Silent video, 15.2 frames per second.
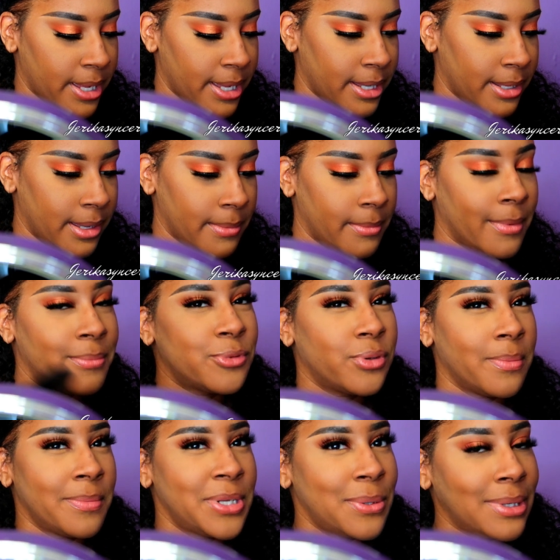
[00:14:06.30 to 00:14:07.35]
apply it. I'm going
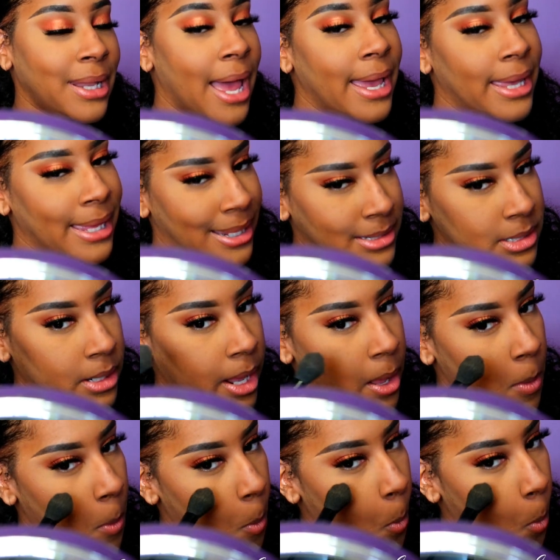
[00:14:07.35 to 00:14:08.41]
to do a light hand today.